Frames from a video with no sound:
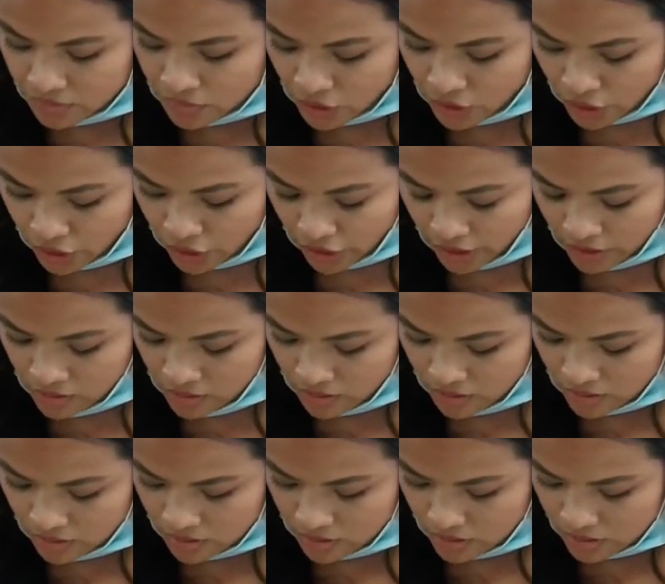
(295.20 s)
Good.
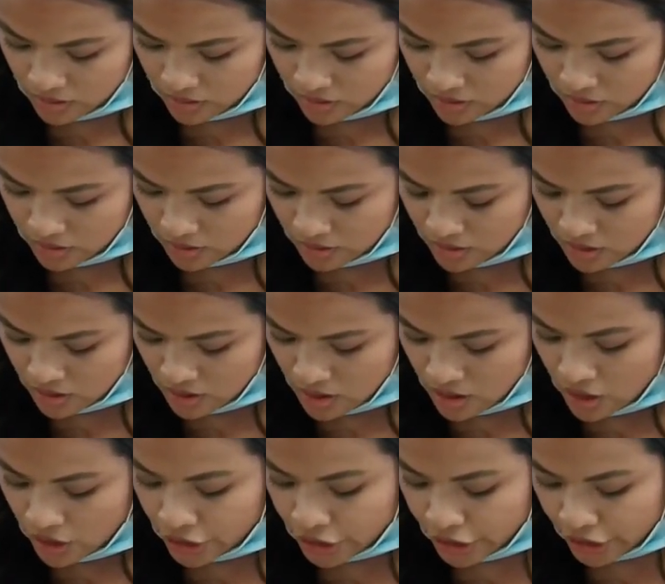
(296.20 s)

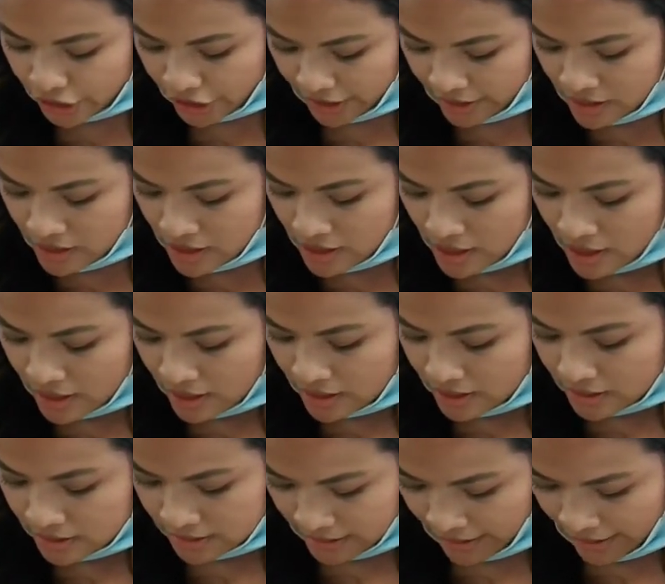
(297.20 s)
Good.
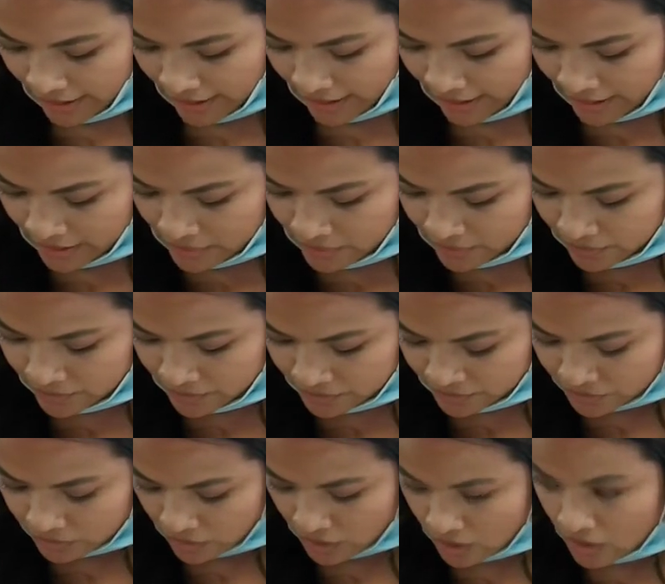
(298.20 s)
Okay.
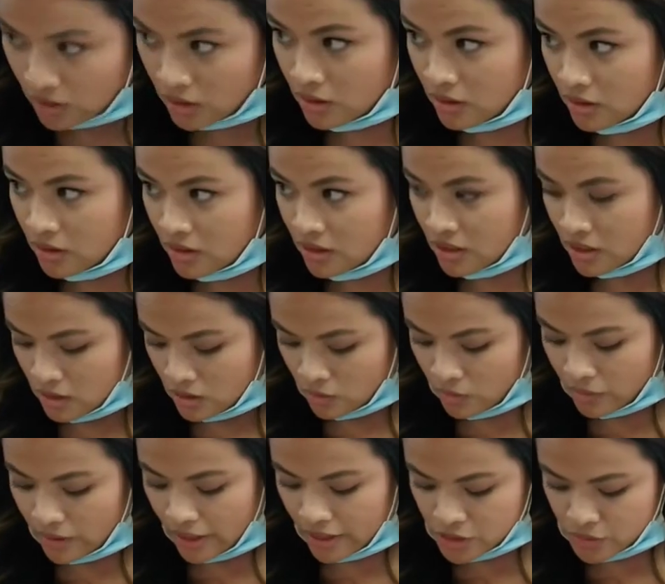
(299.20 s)

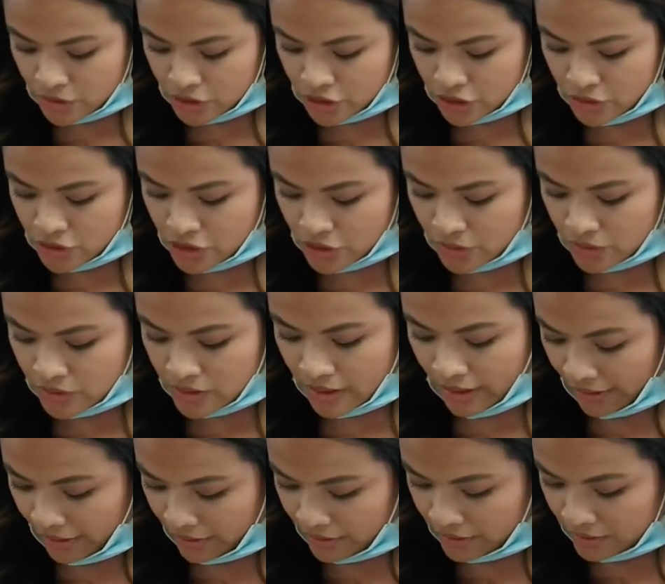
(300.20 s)
What else would you do
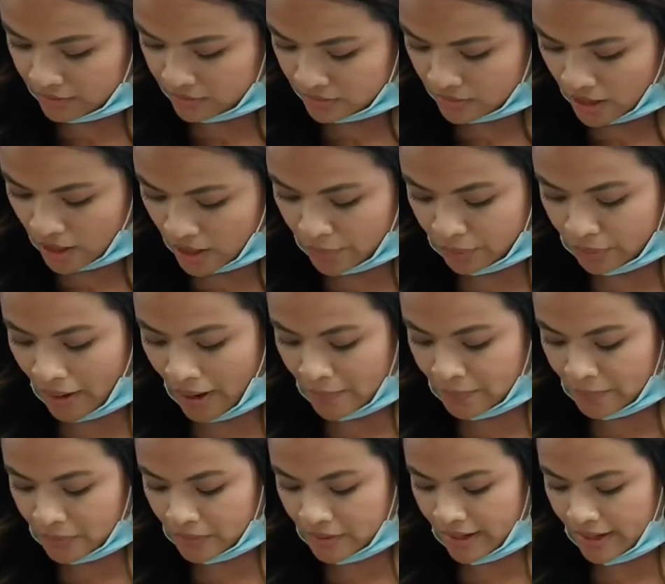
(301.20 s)
there? A
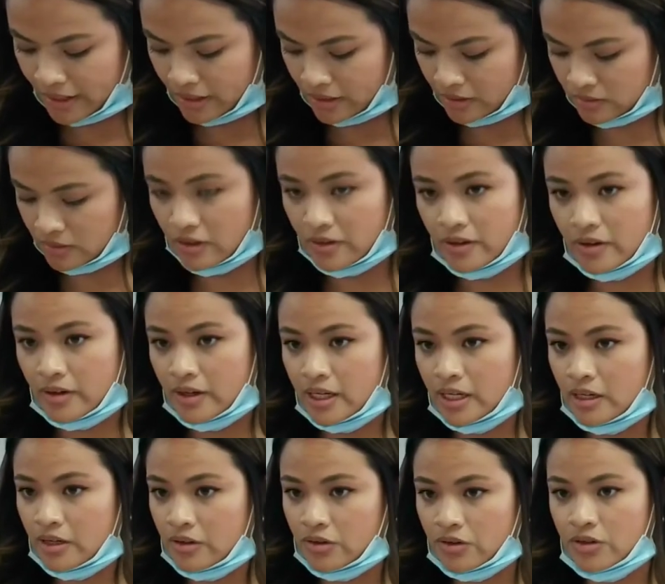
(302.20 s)
proper noun. Are there
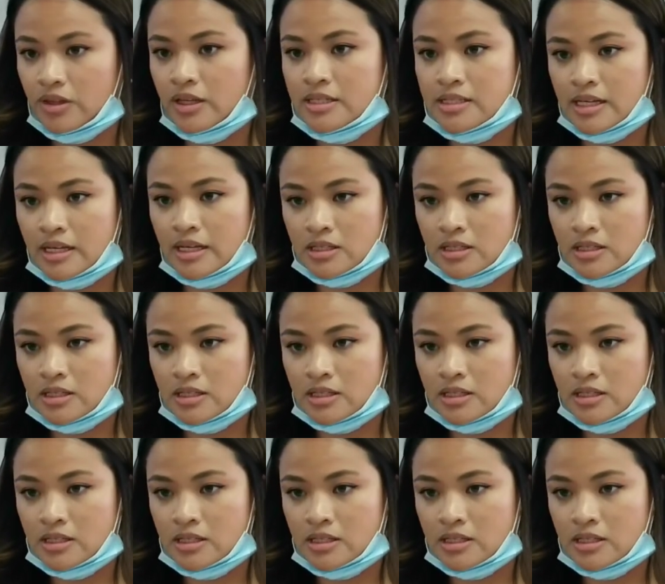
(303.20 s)
any other things that